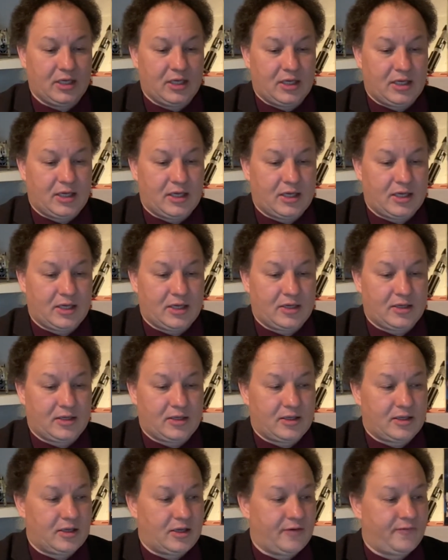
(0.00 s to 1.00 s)

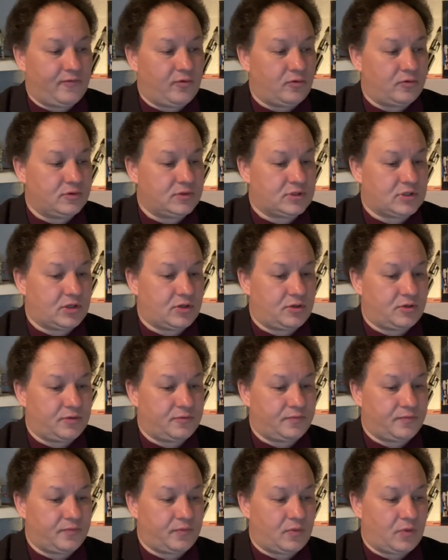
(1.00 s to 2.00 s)
I've also
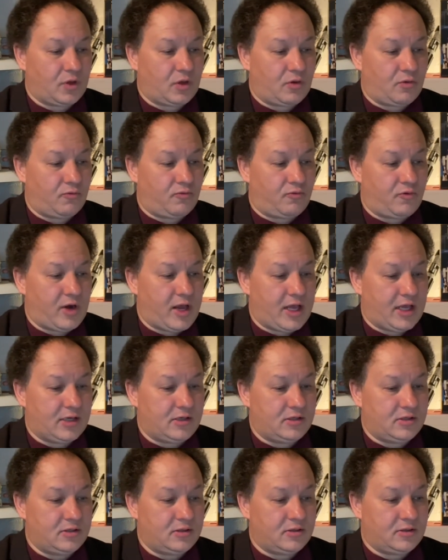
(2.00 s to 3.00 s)
read
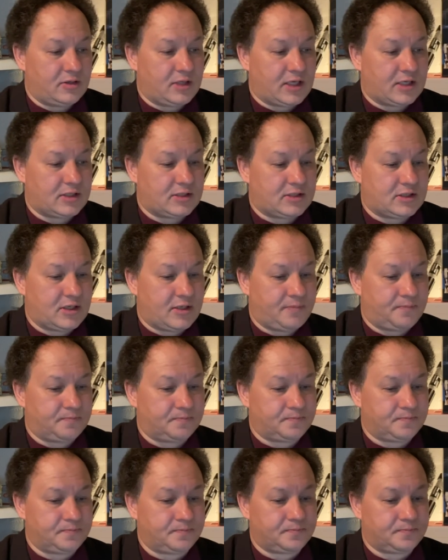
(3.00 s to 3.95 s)
that, and